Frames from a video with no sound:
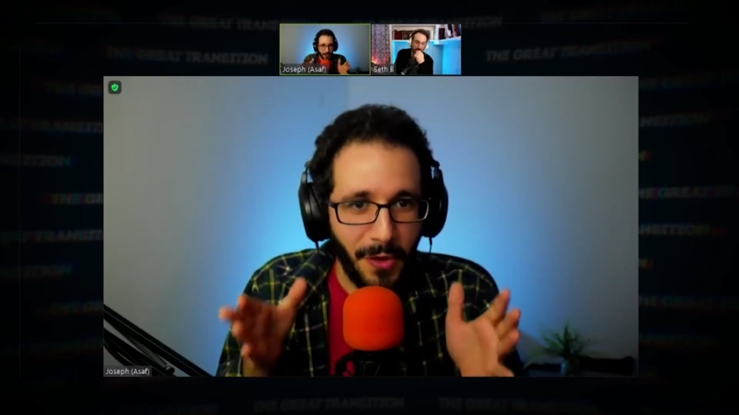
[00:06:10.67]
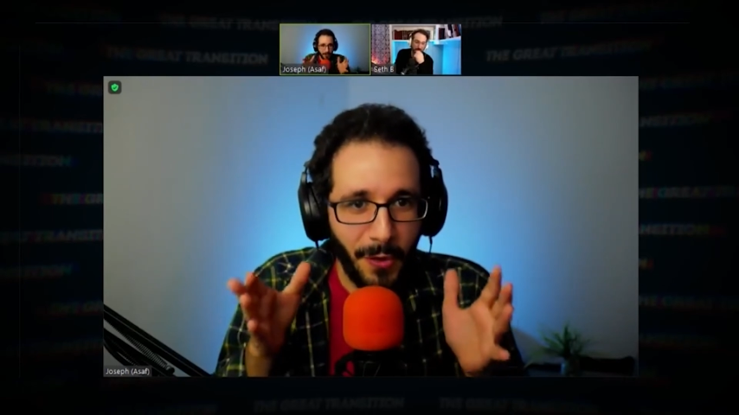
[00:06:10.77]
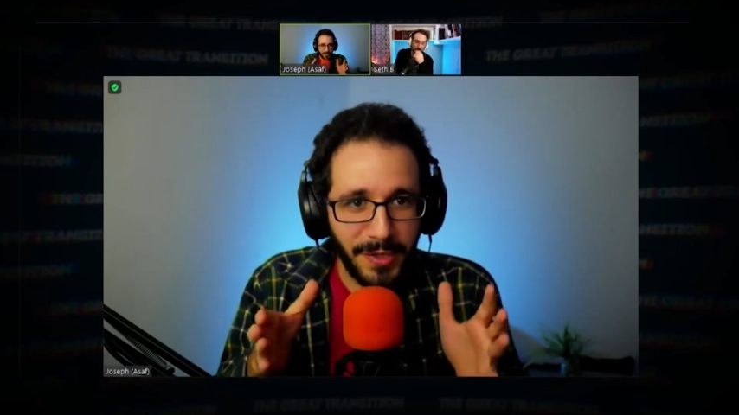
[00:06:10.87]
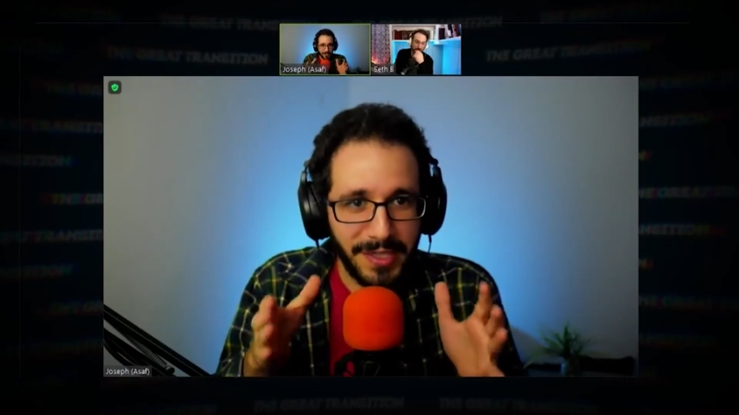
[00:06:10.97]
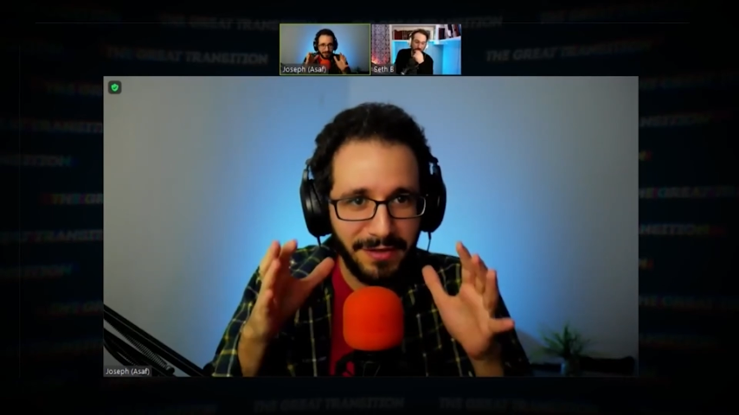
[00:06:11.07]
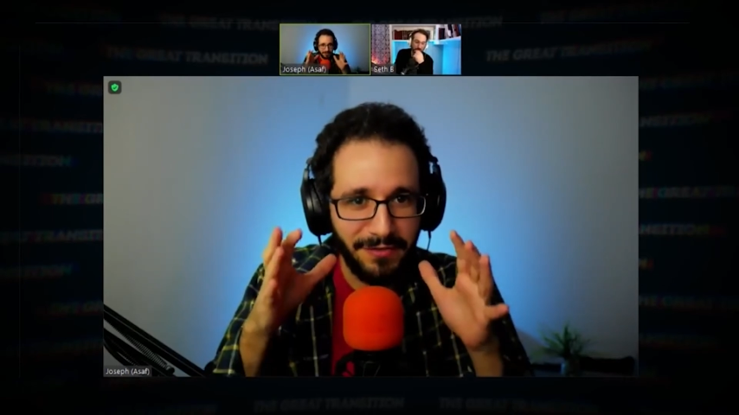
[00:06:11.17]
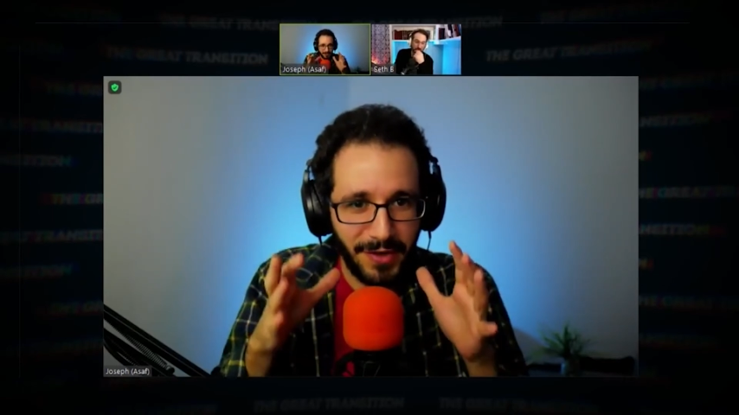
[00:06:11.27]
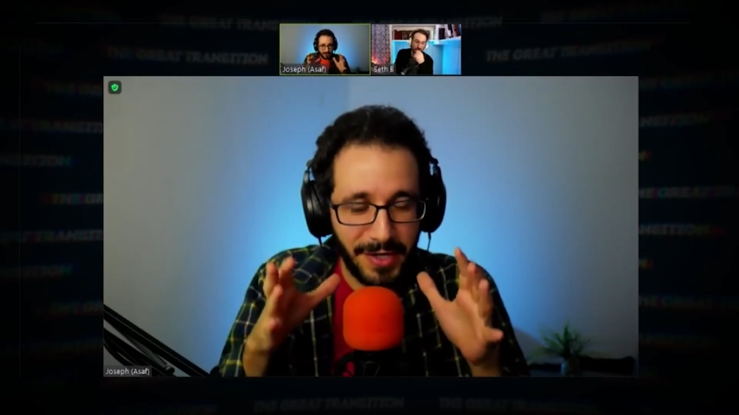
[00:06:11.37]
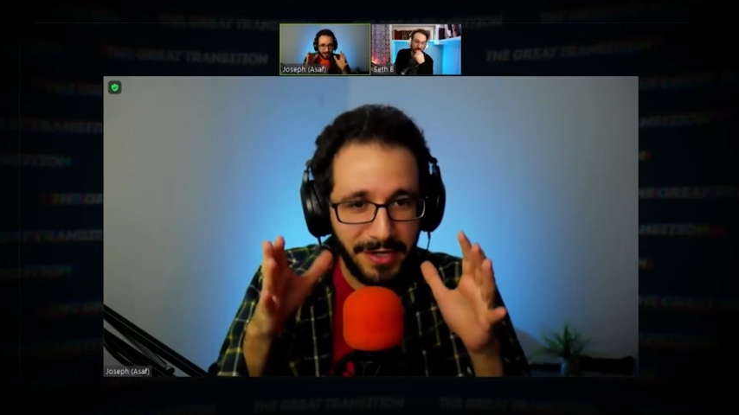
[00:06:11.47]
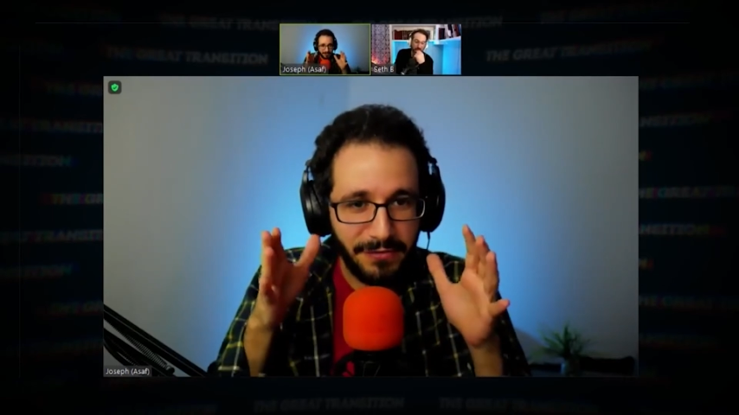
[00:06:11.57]
only a
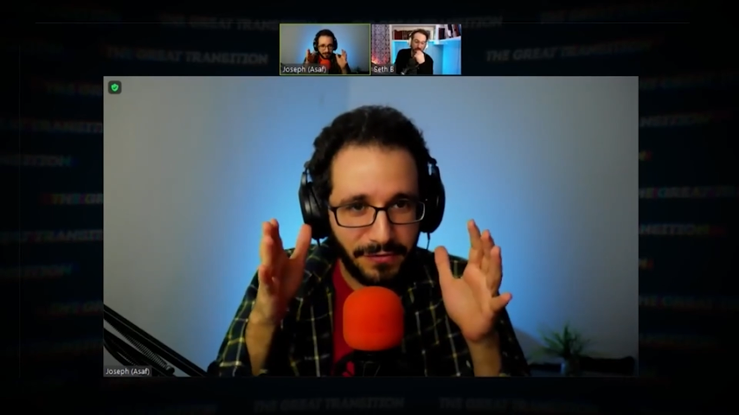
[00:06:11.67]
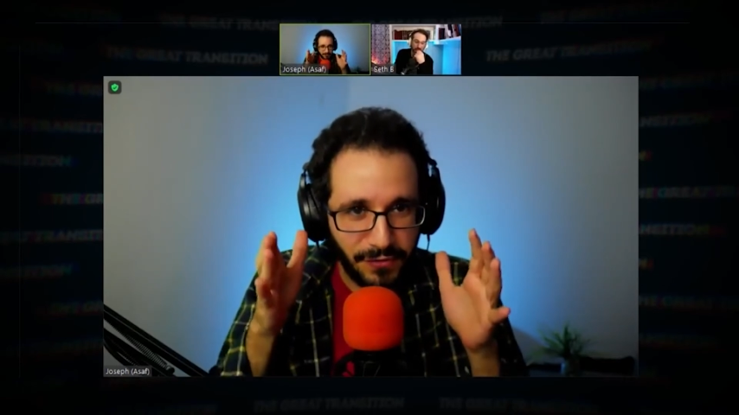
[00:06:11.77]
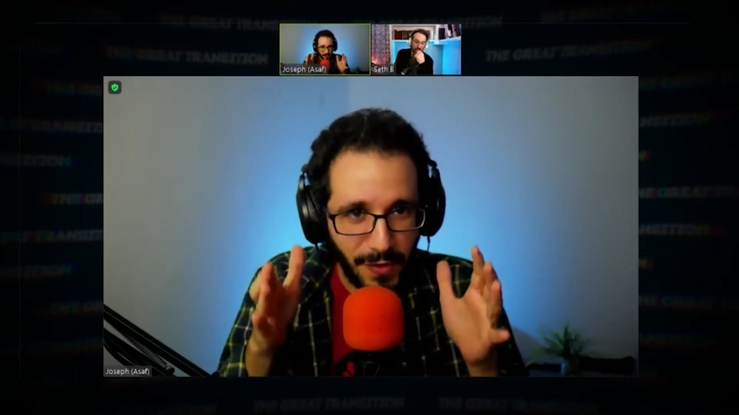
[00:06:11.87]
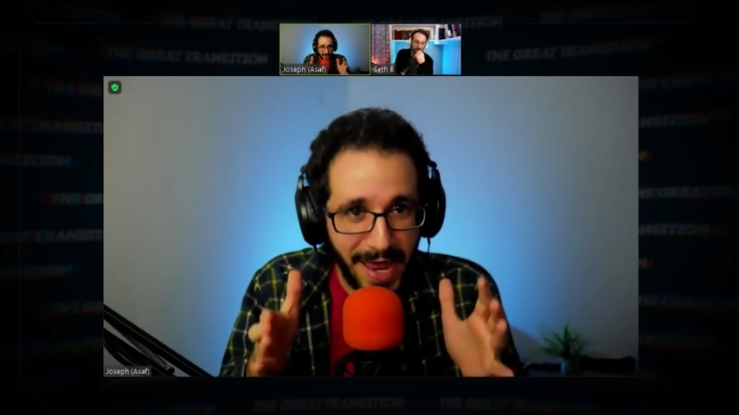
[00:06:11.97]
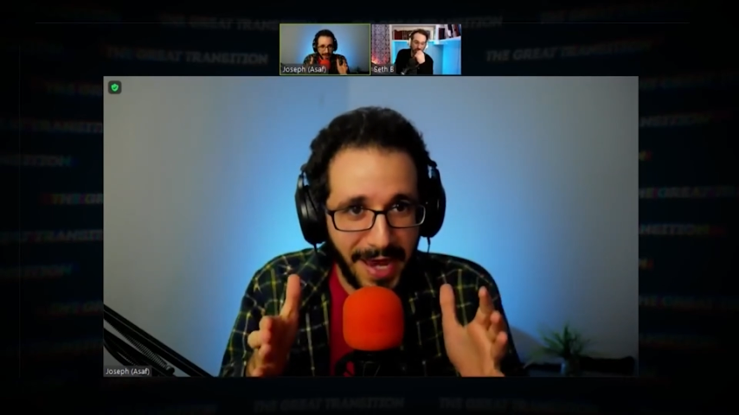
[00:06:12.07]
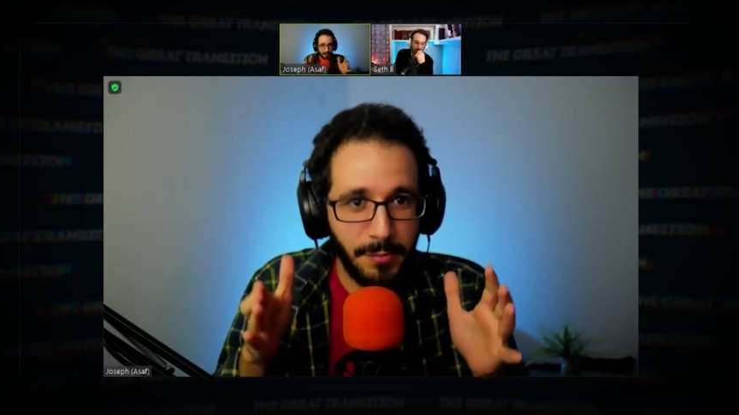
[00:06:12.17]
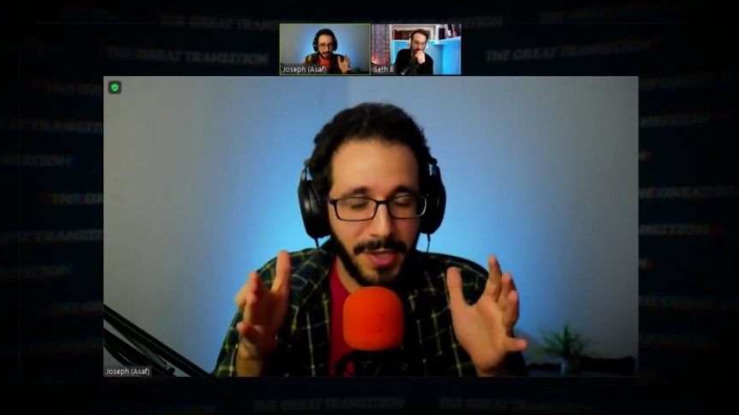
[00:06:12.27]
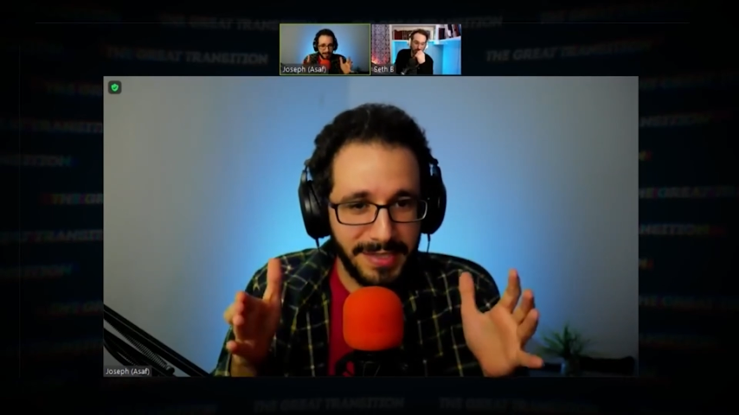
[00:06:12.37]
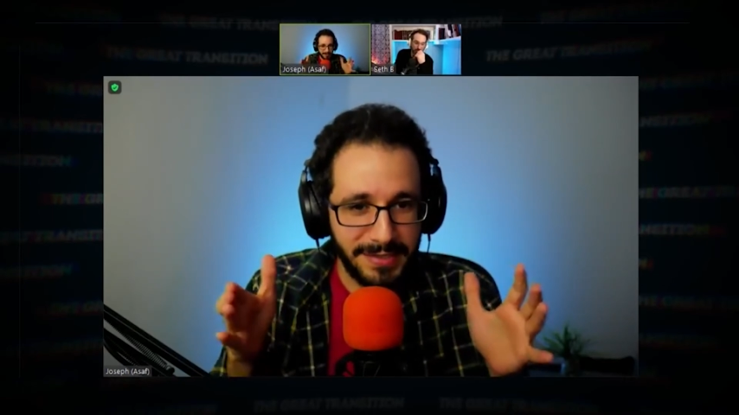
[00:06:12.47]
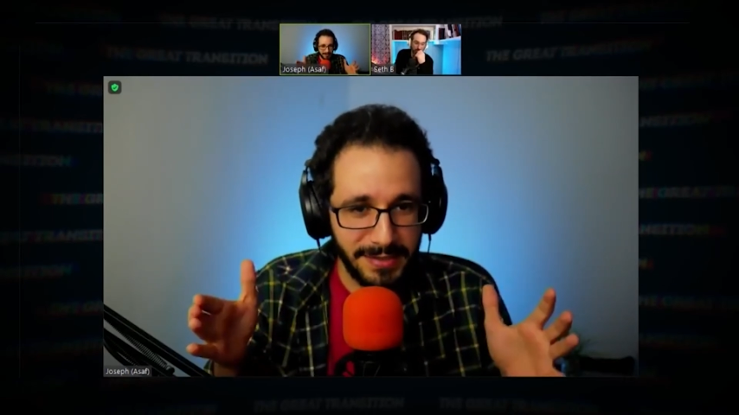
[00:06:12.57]
very
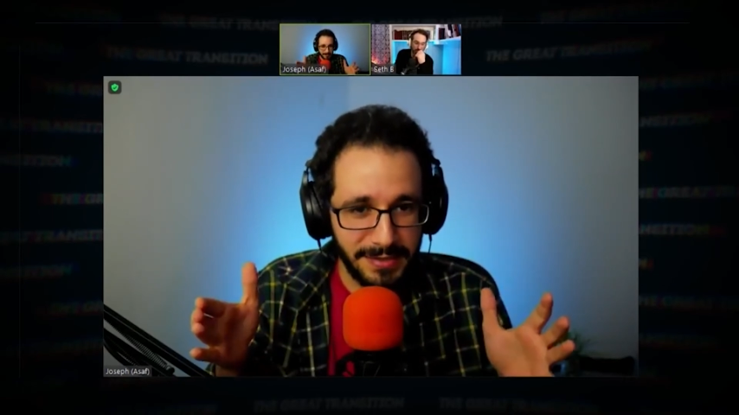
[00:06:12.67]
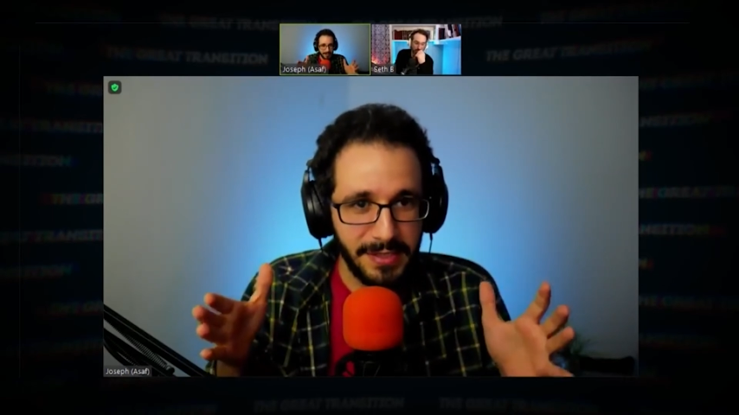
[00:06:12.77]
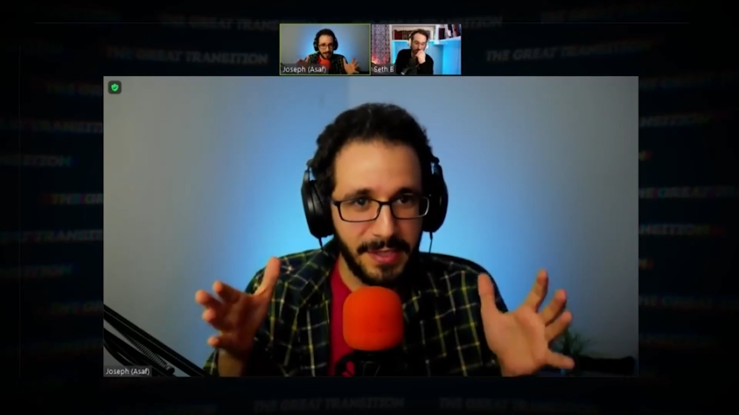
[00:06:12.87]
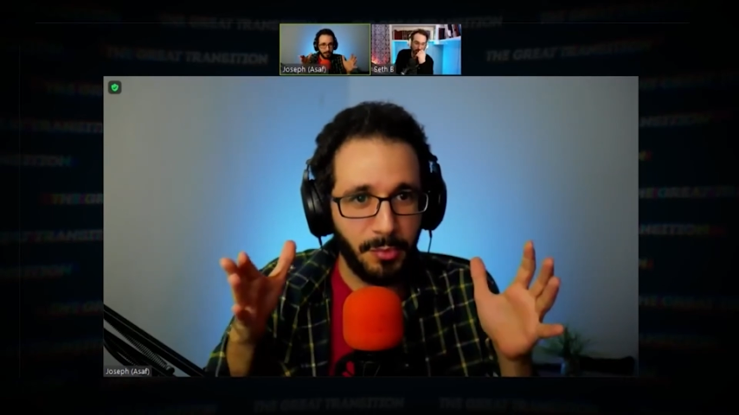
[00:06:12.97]
fragmented